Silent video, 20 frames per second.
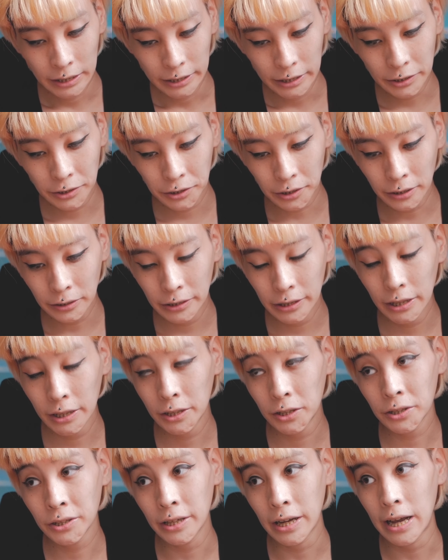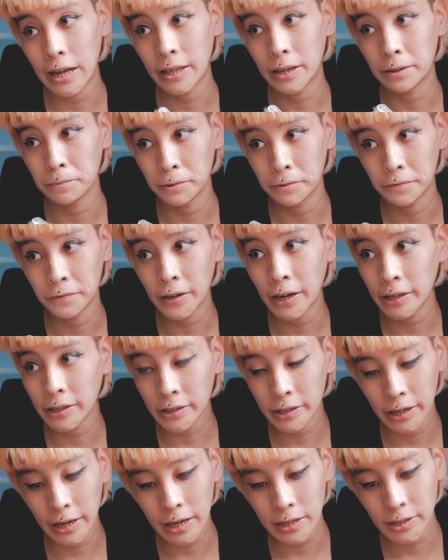this doesn't have a
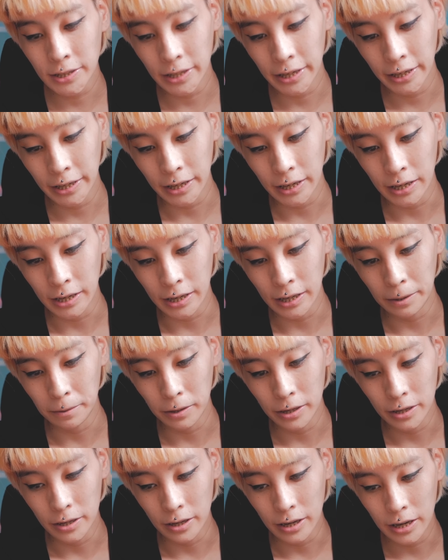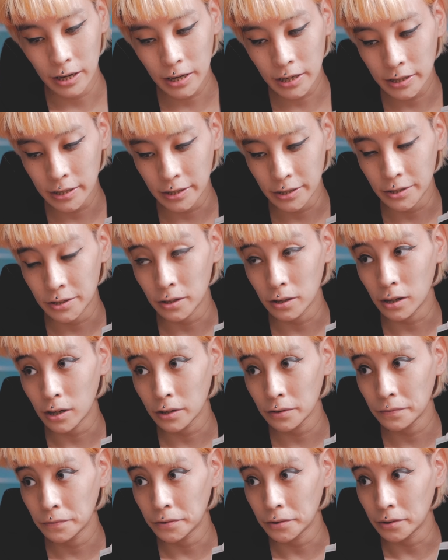viewfinder. It has like it has a
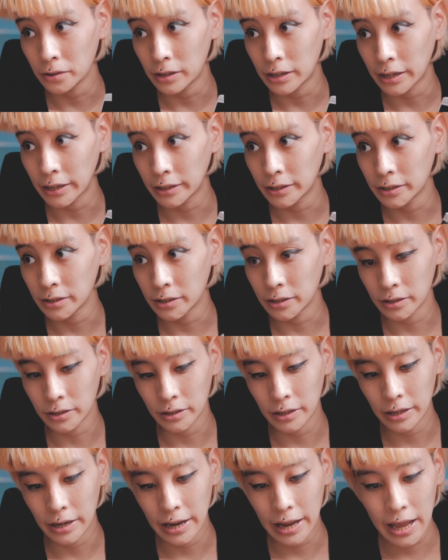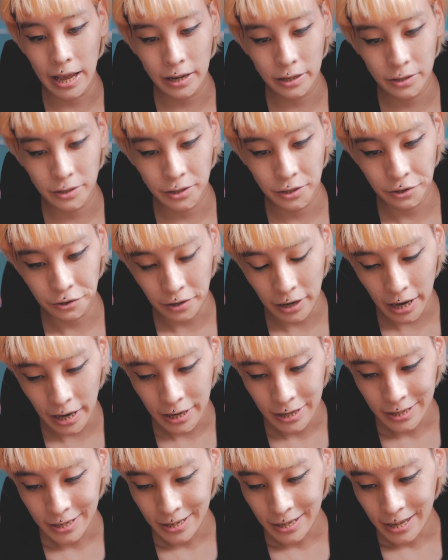slot for like the external
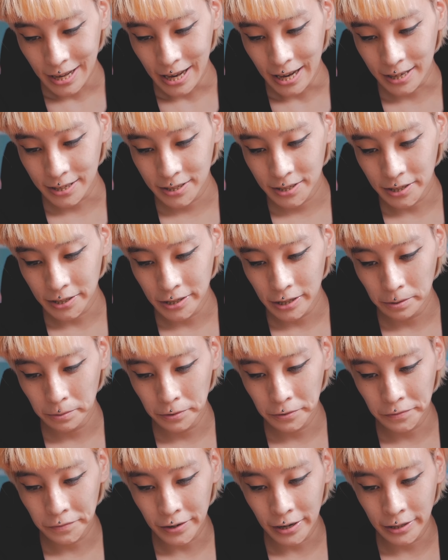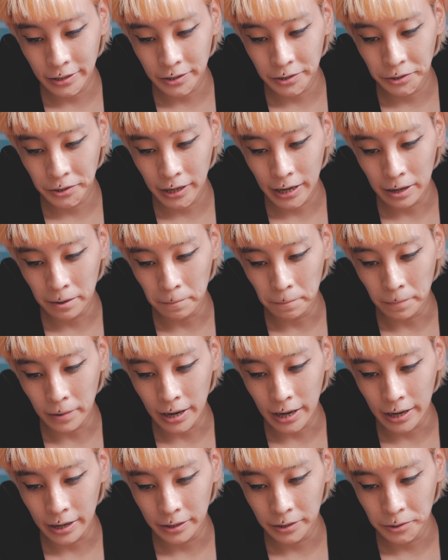viewfinder you can
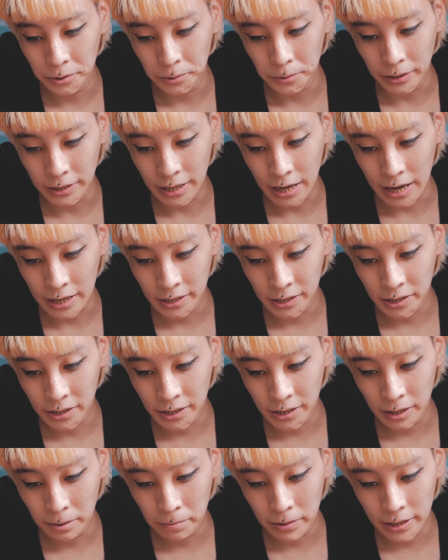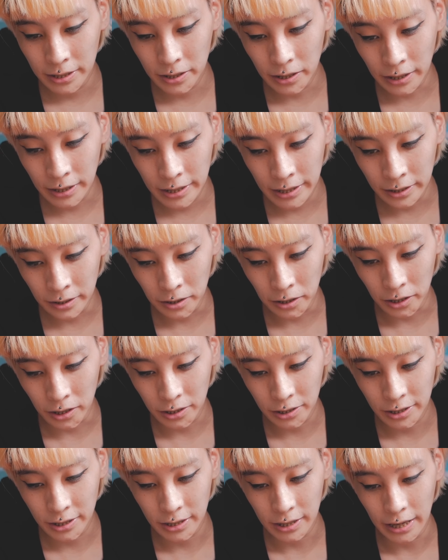buy to attach this thing, but that thing
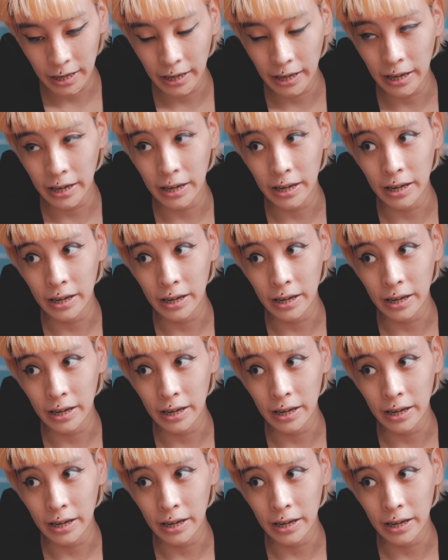costs like